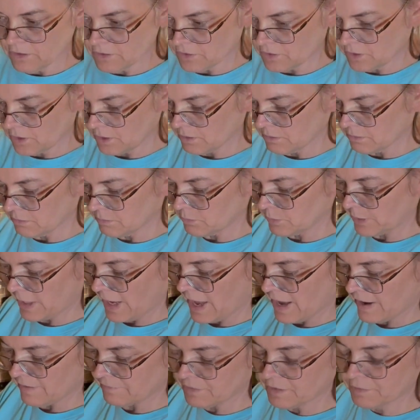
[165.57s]
So we
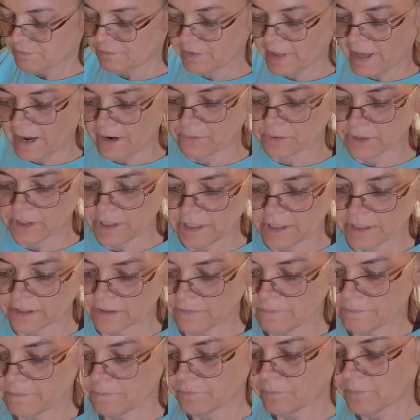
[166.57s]
have the flour here,
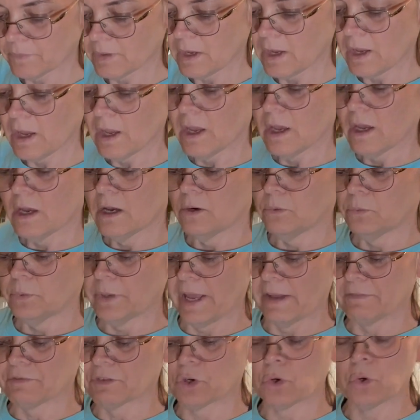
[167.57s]
we
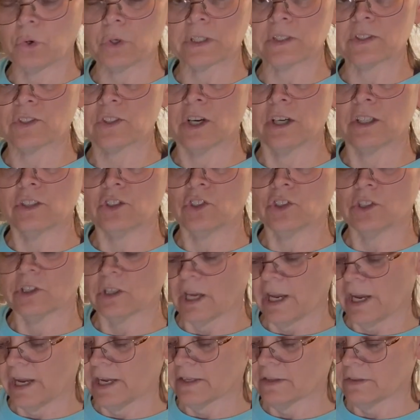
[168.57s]
have the cornstarch
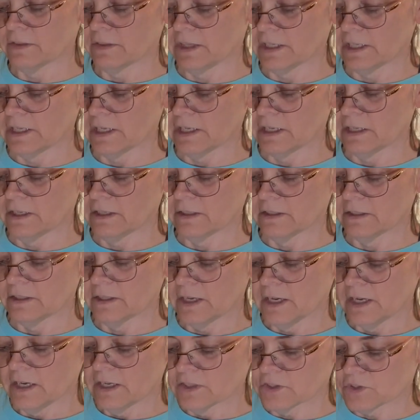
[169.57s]
and the
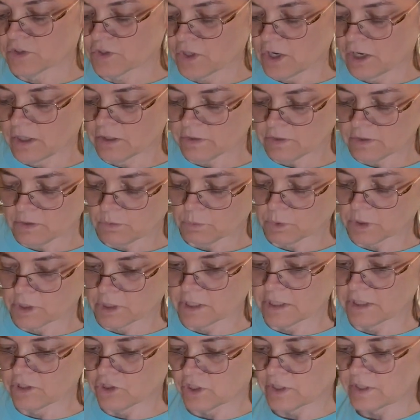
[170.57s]
salt. We're
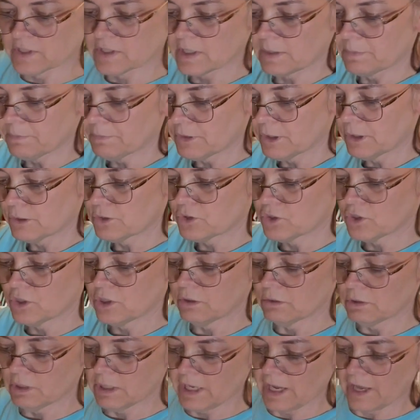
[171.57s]
going to just dump those
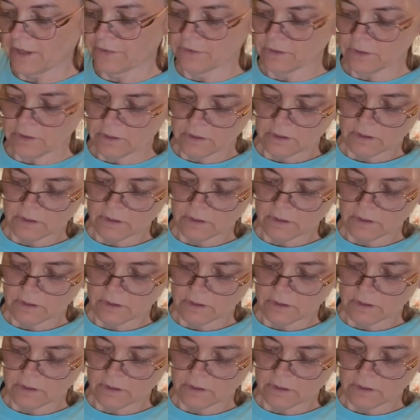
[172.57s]
2 together,